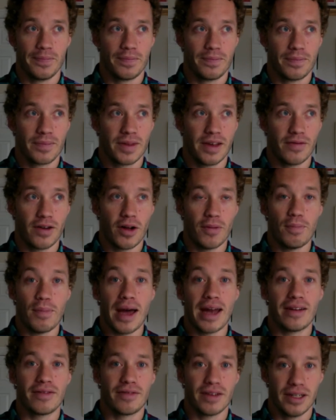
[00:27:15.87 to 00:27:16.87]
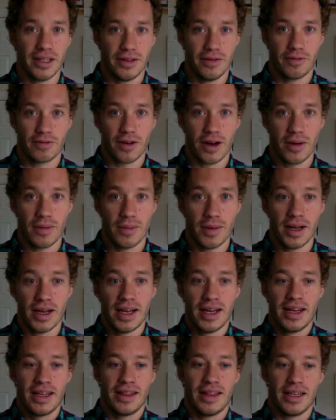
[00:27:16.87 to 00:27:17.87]
they've all benefited from
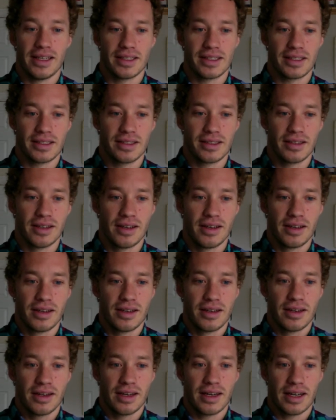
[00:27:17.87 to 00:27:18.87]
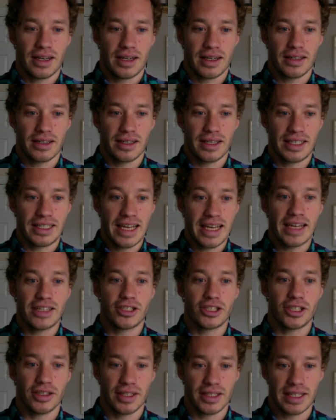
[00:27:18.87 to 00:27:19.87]
this
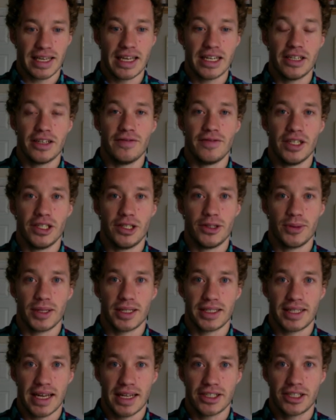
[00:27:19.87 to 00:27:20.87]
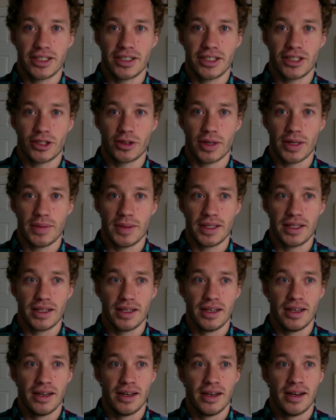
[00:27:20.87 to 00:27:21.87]
attention, this individual attention and treatment
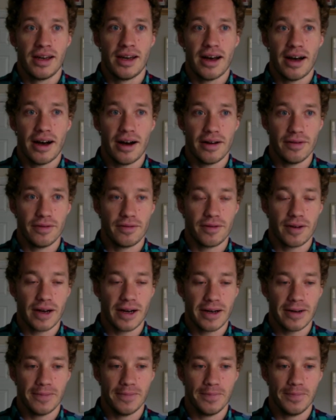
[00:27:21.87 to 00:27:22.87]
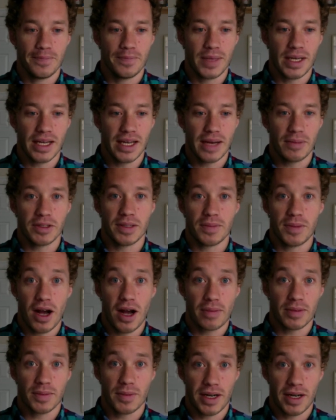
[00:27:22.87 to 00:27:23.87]
of being able to be
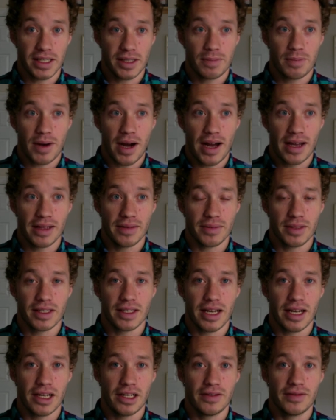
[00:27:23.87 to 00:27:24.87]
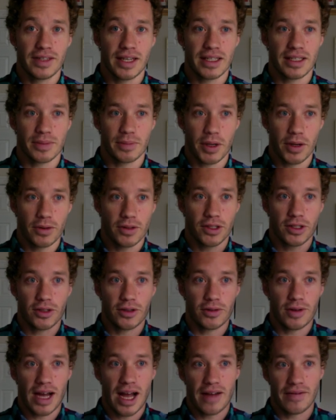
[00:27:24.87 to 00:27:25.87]
optimized by themselves, as opposed
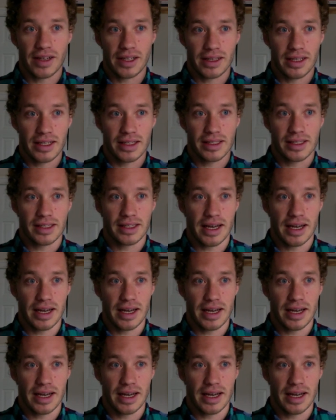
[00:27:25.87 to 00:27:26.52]
to having this